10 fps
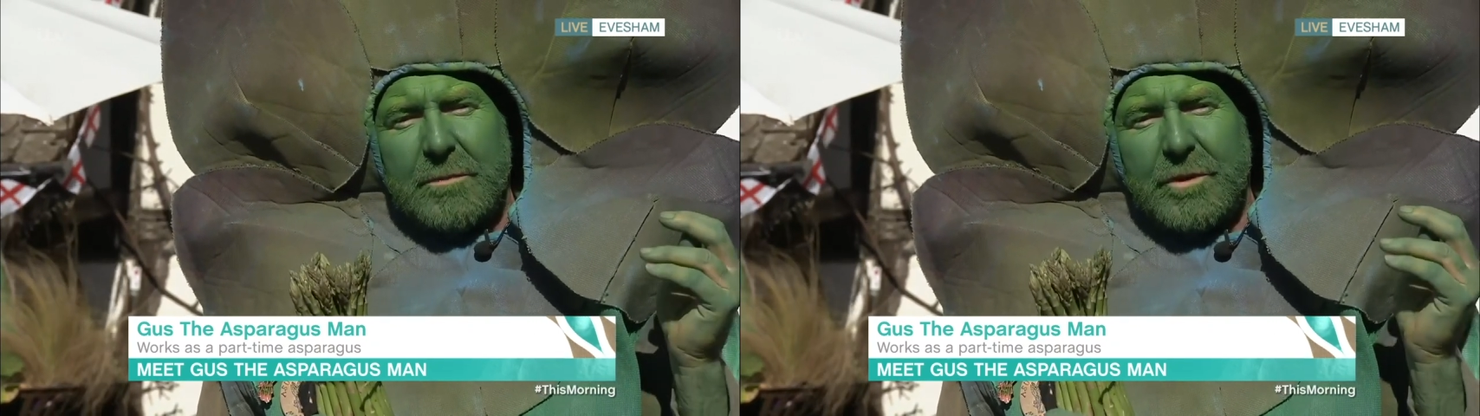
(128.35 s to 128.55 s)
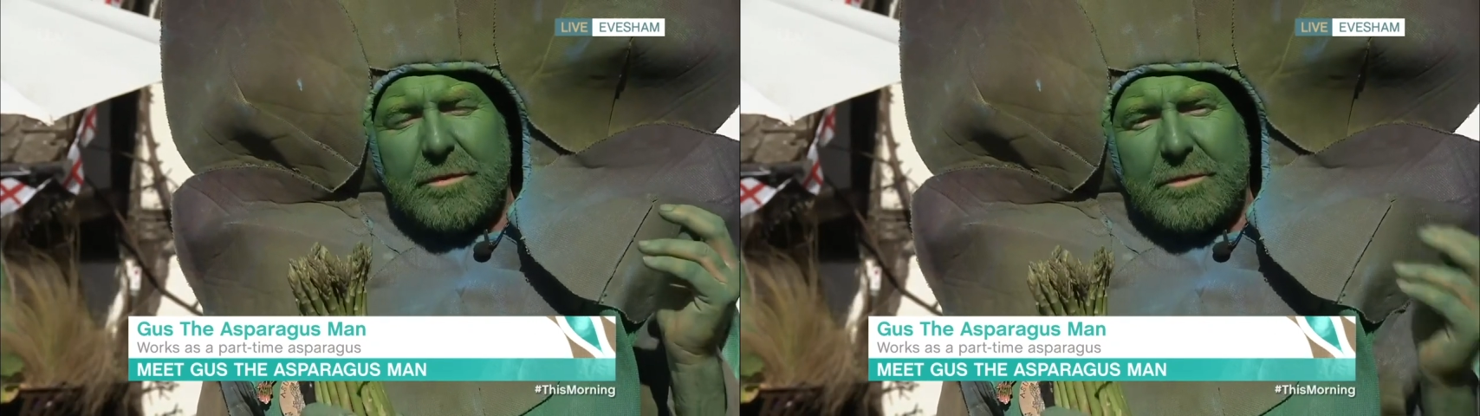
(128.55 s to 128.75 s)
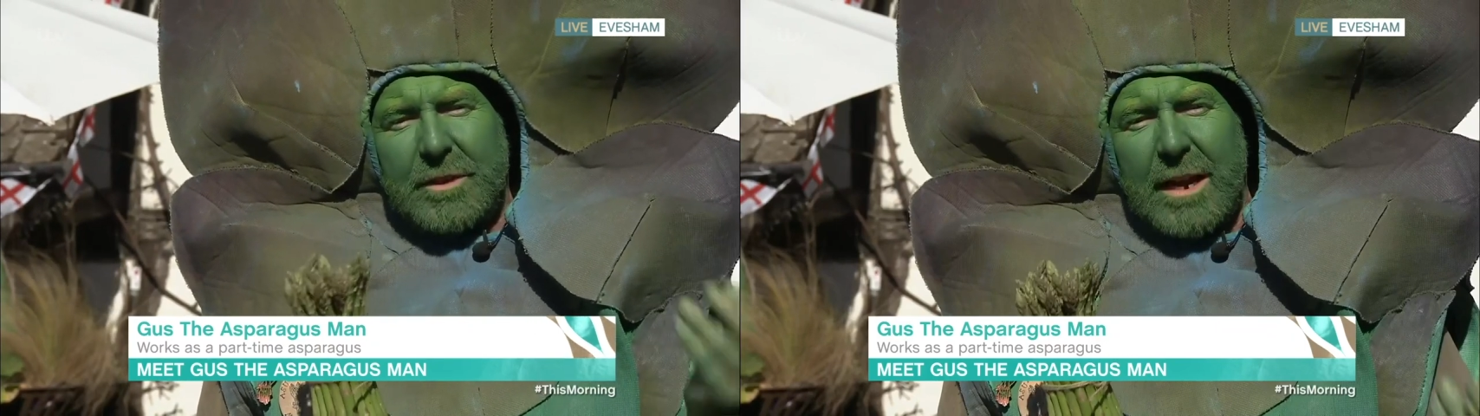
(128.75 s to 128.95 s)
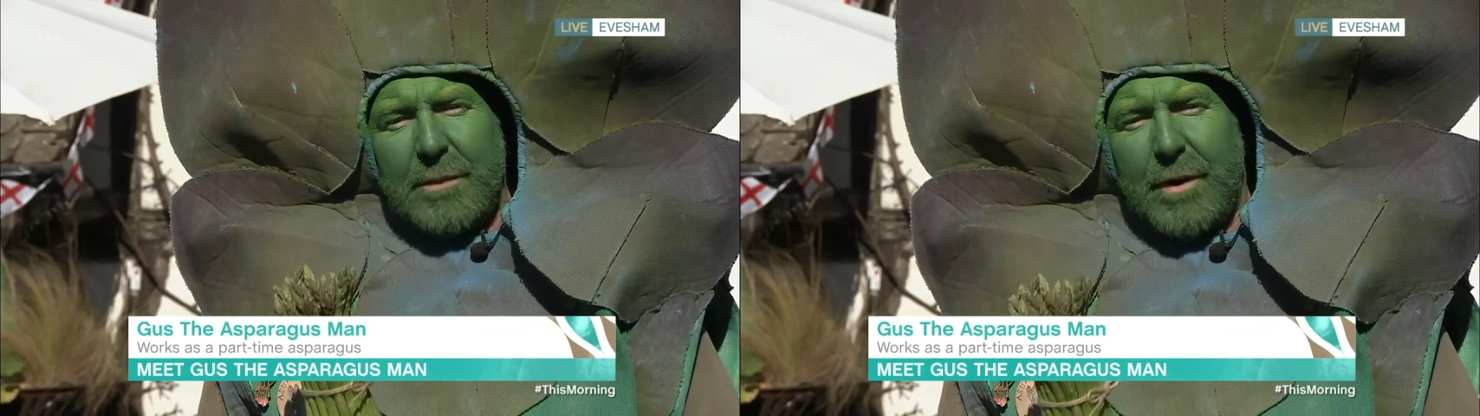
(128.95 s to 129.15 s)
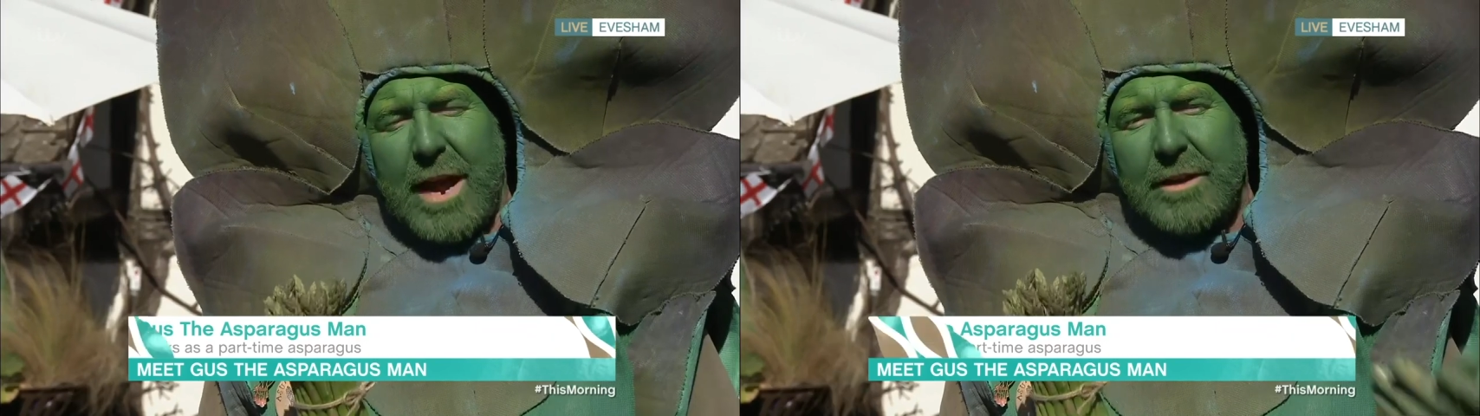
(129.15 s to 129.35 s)

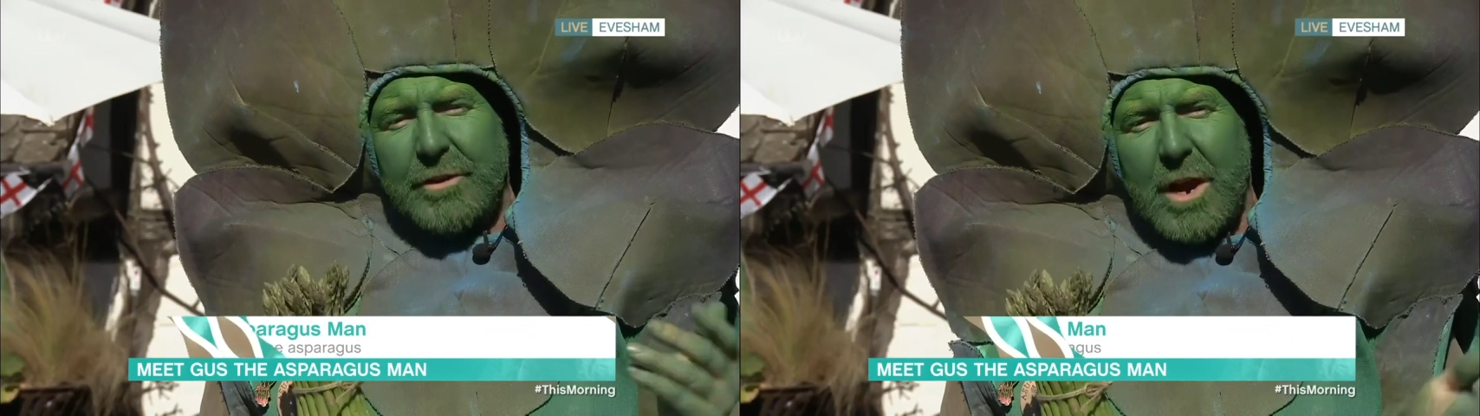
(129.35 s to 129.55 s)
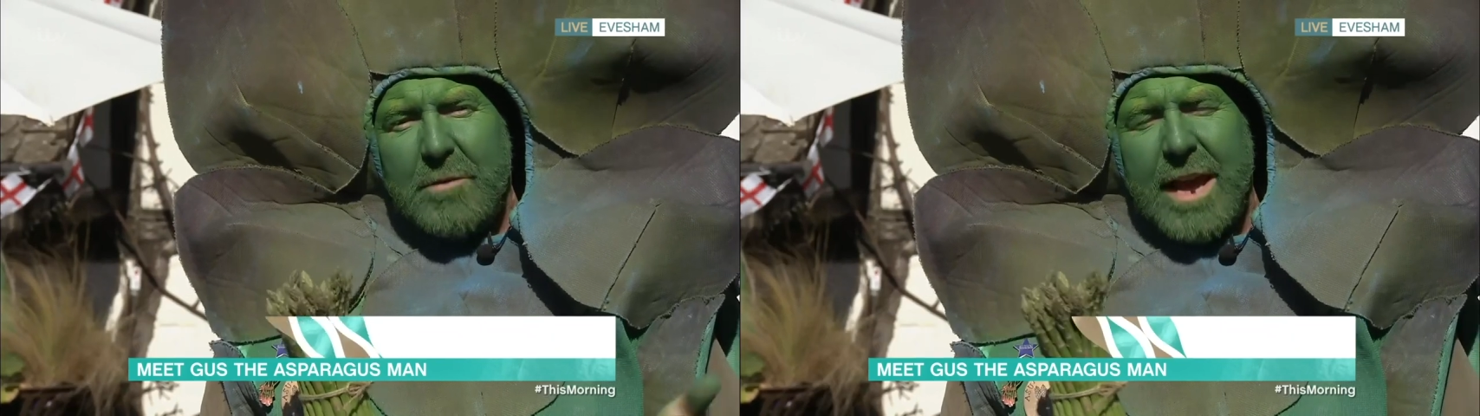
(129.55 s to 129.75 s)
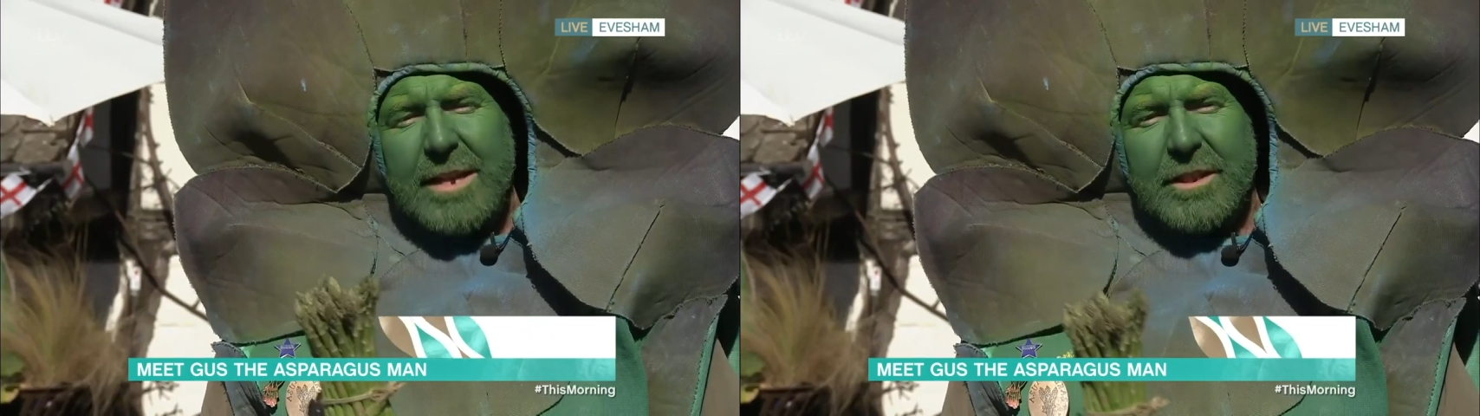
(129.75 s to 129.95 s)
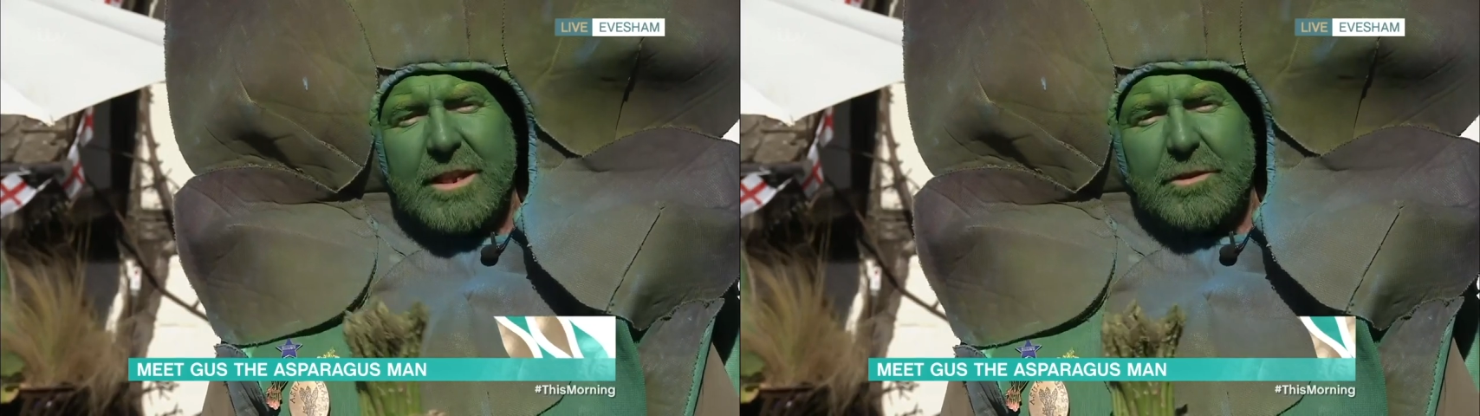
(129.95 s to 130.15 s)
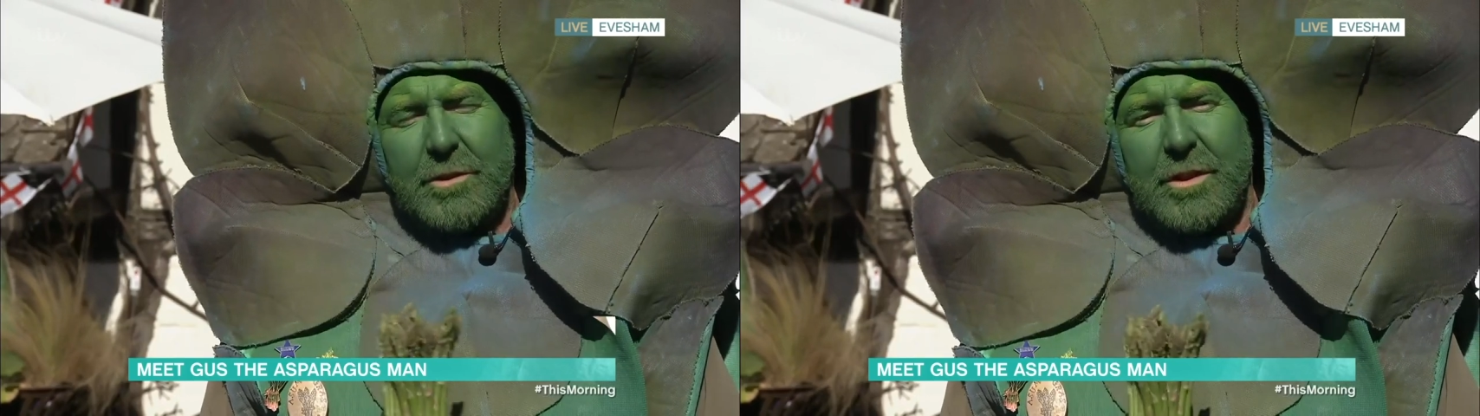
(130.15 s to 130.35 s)
celebrate and donate
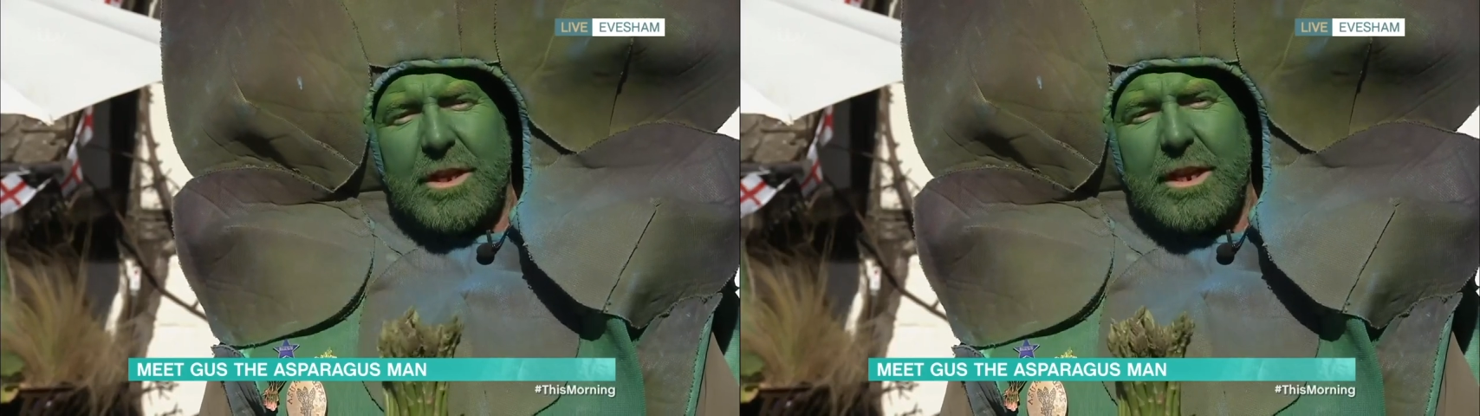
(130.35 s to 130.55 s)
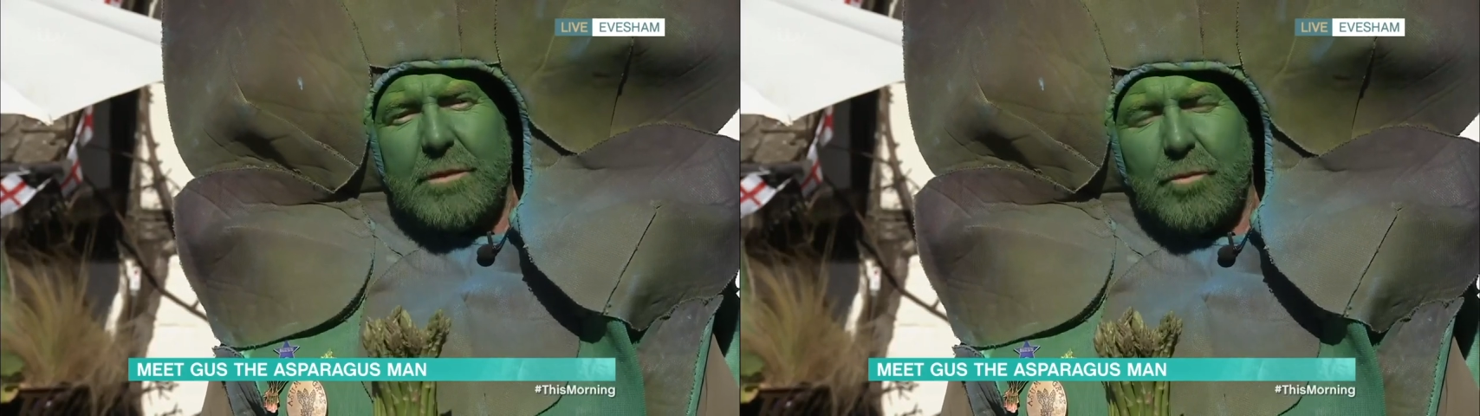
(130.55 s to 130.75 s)
it to the